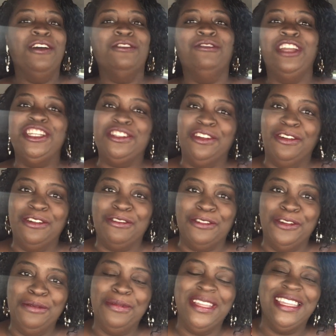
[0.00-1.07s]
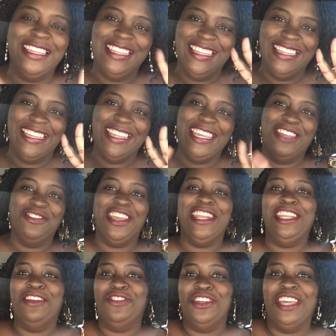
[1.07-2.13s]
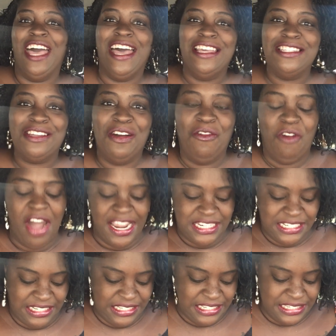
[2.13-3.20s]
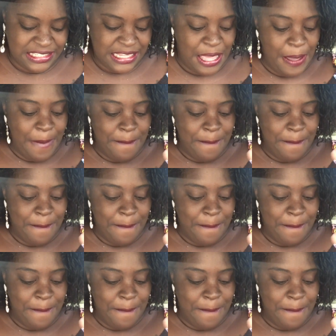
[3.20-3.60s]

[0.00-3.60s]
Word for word: regional group, if any of you guys are watching this.